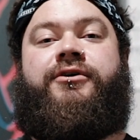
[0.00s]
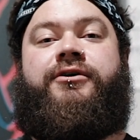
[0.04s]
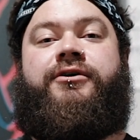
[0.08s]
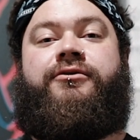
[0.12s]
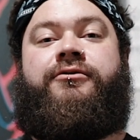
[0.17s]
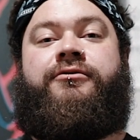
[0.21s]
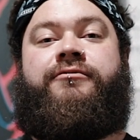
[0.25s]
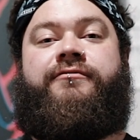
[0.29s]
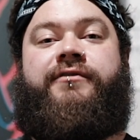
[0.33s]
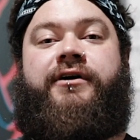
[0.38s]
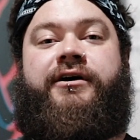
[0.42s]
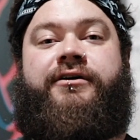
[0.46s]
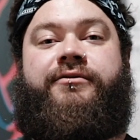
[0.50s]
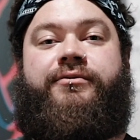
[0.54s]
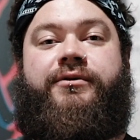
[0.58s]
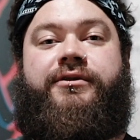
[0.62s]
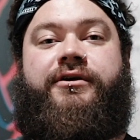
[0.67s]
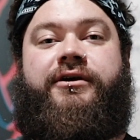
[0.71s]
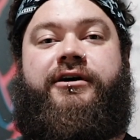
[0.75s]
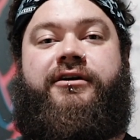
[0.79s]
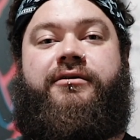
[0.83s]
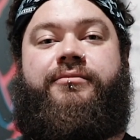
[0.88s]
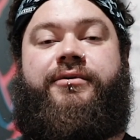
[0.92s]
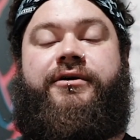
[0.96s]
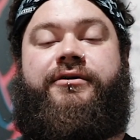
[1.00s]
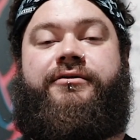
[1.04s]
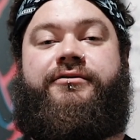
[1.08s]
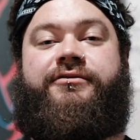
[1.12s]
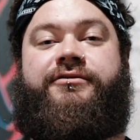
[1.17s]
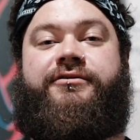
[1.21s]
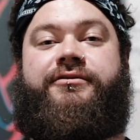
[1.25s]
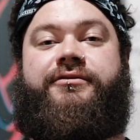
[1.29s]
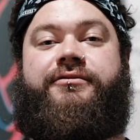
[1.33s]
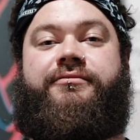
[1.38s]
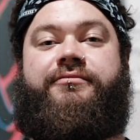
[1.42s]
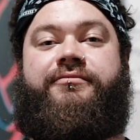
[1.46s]
unrack with the elbows,
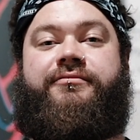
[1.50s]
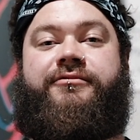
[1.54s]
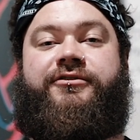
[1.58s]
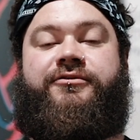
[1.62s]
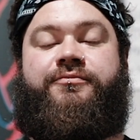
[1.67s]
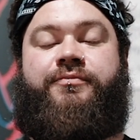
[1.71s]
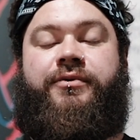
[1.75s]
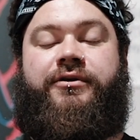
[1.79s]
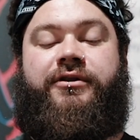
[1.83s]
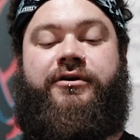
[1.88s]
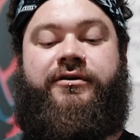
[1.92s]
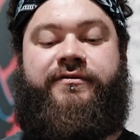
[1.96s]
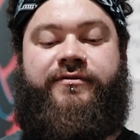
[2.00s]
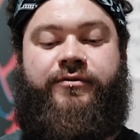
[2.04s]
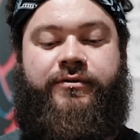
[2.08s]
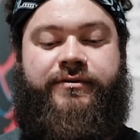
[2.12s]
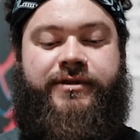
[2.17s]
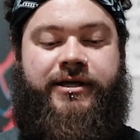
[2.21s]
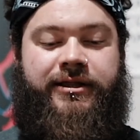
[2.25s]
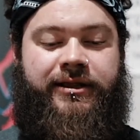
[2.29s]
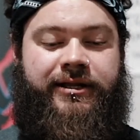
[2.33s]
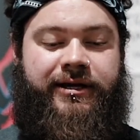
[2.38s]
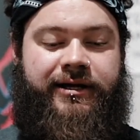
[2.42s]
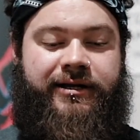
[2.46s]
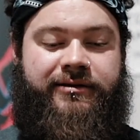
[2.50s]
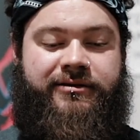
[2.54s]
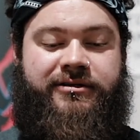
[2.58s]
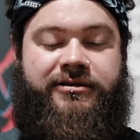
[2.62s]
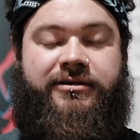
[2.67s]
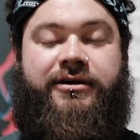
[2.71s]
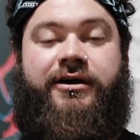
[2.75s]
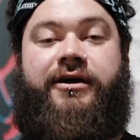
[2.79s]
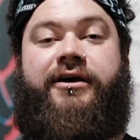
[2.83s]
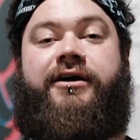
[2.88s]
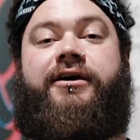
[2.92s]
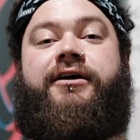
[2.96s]
just pull over with the lats,
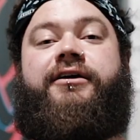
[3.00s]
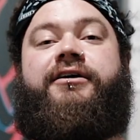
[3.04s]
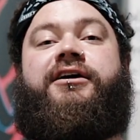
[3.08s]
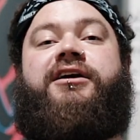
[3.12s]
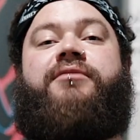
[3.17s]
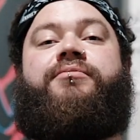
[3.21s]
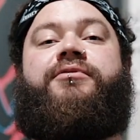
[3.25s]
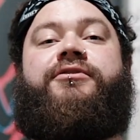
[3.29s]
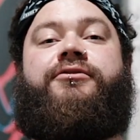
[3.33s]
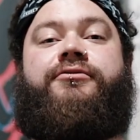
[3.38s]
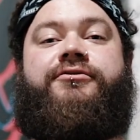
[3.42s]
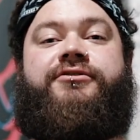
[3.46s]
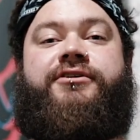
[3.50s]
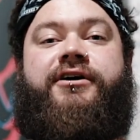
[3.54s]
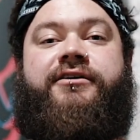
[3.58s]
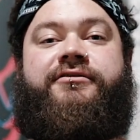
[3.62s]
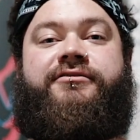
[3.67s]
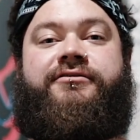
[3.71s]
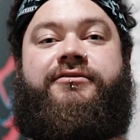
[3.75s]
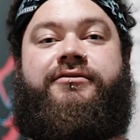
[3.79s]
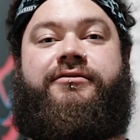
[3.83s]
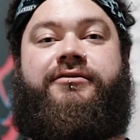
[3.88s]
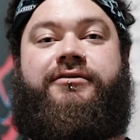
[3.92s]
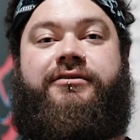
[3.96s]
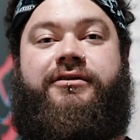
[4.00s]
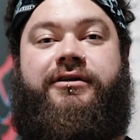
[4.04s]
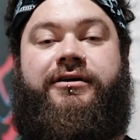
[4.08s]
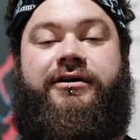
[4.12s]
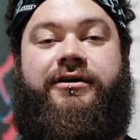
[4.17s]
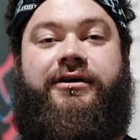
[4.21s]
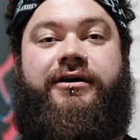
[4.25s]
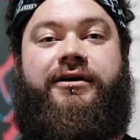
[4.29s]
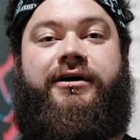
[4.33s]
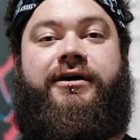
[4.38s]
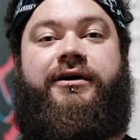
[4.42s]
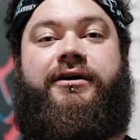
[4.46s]
keeping your chest tall.
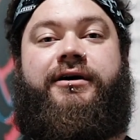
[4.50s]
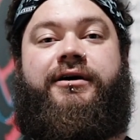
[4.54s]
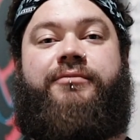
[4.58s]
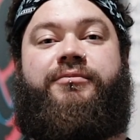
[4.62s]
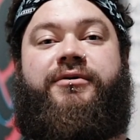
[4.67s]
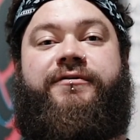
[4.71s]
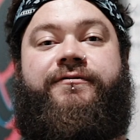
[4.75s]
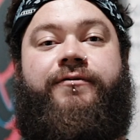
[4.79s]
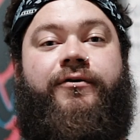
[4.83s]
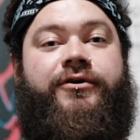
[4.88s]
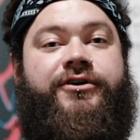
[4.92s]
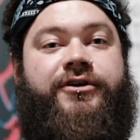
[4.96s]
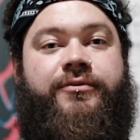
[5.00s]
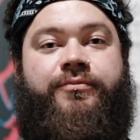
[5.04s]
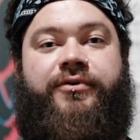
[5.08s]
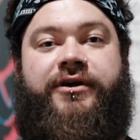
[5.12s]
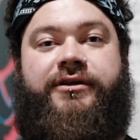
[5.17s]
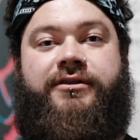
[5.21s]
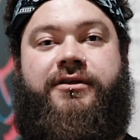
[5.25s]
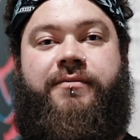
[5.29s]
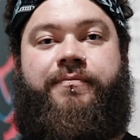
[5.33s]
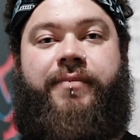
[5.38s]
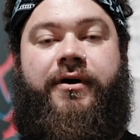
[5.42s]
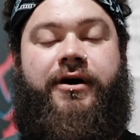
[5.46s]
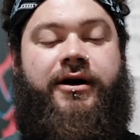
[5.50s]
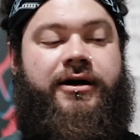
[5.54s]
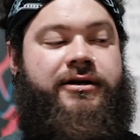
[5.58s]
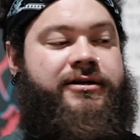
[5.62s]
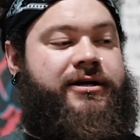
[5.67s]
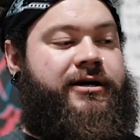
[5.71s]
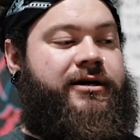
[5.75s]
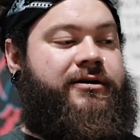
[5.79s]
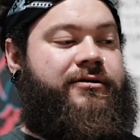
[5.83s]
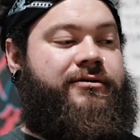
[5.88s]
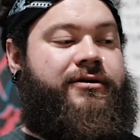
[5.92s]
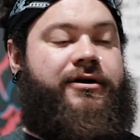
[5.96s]
Before you bring the bar
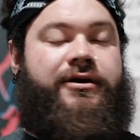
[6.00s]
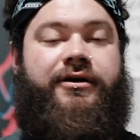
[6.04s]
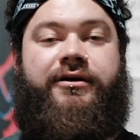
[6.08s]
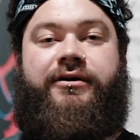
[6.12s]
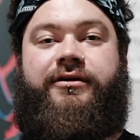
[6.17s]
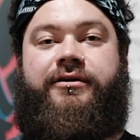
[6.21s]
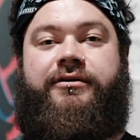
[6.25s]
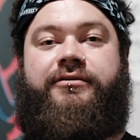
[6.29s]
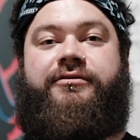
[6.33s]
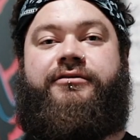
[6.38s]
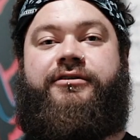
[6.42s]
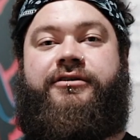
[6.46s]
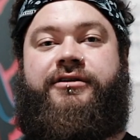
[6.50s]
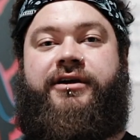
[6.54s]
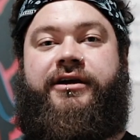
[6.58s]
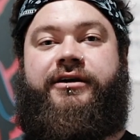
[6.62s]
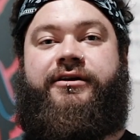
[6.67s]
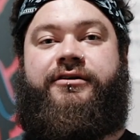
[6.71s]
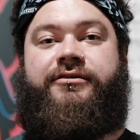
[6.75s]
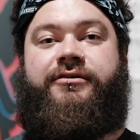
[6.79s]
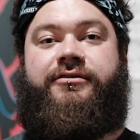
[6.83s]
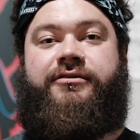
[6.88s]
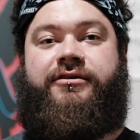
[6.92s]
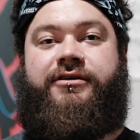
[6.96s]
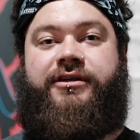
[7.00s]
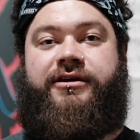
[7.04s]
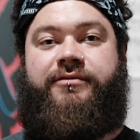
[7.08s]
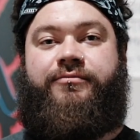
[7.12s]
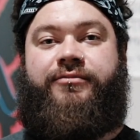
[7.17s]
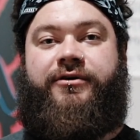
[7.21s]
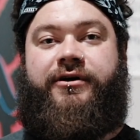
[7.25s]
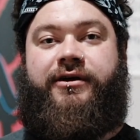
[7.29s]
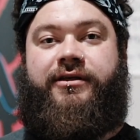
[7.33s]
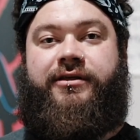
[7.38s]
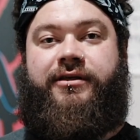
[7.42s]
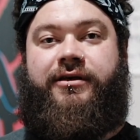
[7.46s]
down, you take another deep
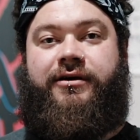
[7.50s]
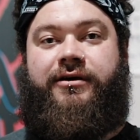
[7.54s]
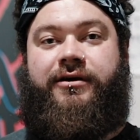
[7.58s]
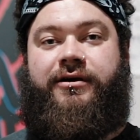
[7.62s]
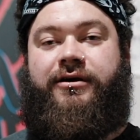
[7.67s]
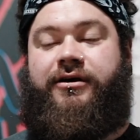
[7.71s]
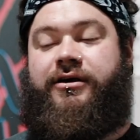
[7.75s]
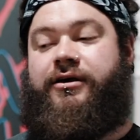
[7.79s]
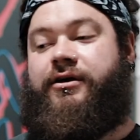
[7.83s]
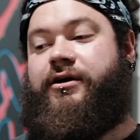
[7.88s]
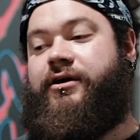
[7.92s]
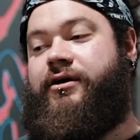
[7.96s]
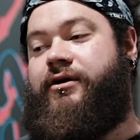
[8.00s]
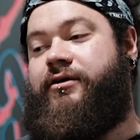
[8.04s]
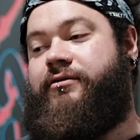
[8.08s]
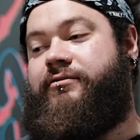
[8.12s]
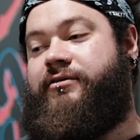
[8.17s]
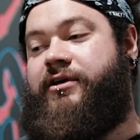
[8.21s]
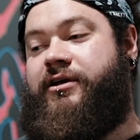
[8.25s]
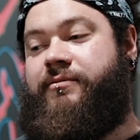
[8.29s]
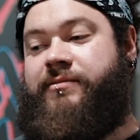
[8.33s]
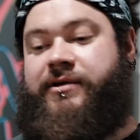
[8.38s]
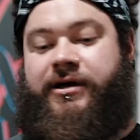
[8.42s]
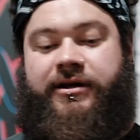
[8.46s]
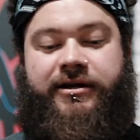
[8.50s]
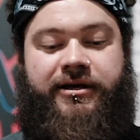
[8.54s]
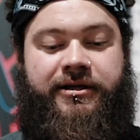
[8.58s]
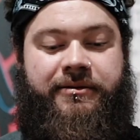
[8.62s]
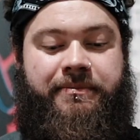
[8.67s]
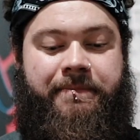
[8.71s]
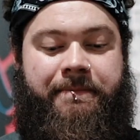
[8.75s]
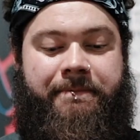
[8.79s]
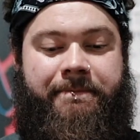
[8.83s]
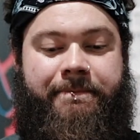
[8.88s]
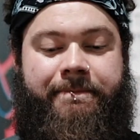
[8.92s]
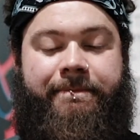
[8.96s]
breath. Keep that in,
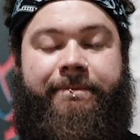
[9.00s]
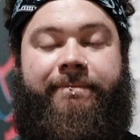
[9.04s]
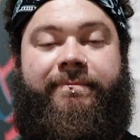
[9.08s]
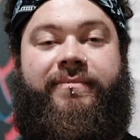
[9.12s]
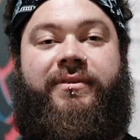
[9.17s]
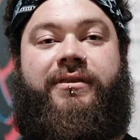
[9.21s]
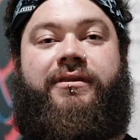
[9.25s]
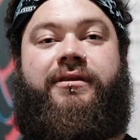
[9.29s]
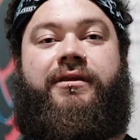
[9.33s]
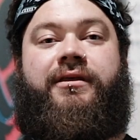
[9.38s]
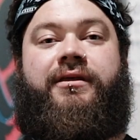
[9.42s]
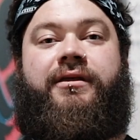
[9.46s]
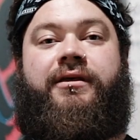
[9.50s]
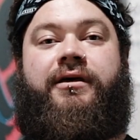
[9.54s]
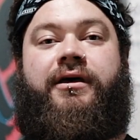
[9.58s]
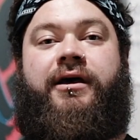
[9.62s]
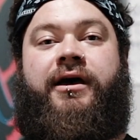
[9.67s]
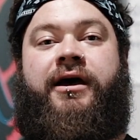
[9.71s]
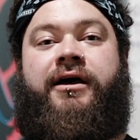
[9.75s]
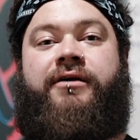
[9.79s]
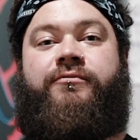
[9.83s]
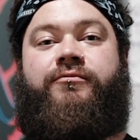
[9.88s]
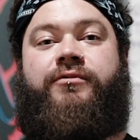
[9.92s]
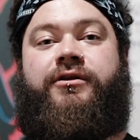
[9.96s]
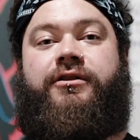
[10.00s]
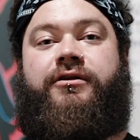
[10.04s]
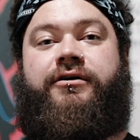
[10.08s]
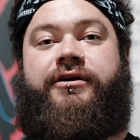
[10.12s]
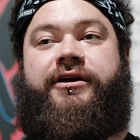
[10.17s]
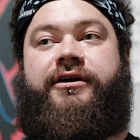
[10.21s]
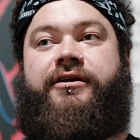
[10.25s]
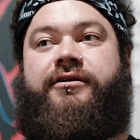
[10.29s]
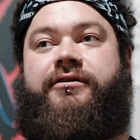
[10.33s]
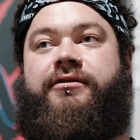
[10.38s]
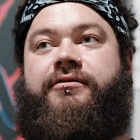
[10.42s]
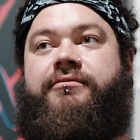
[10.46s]
and we're
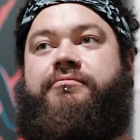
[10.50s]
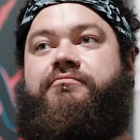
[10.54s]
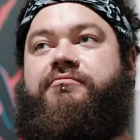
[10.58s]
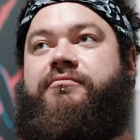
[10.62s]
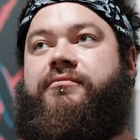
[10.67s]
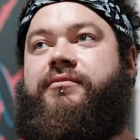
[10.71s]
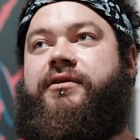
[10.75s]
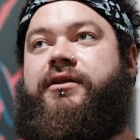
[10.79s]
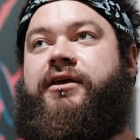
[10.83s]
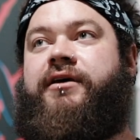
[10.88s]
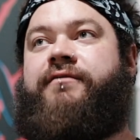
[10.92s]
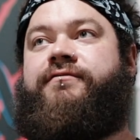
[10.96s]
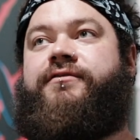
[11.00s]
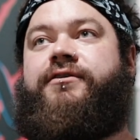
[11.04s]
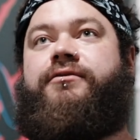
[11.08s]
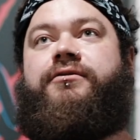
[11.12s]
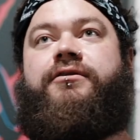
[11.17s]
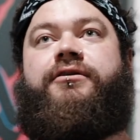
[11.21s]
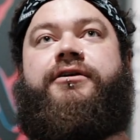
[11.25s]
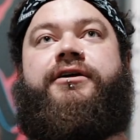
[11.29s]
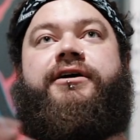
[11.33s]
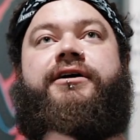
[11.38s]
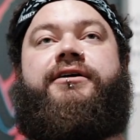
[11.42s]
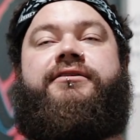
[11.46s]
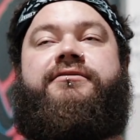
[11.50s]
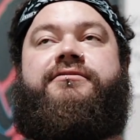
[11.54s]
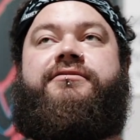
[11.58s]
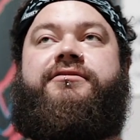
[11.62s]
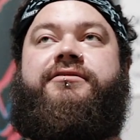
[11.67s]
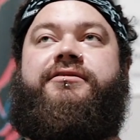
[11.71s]
looking, if you look at,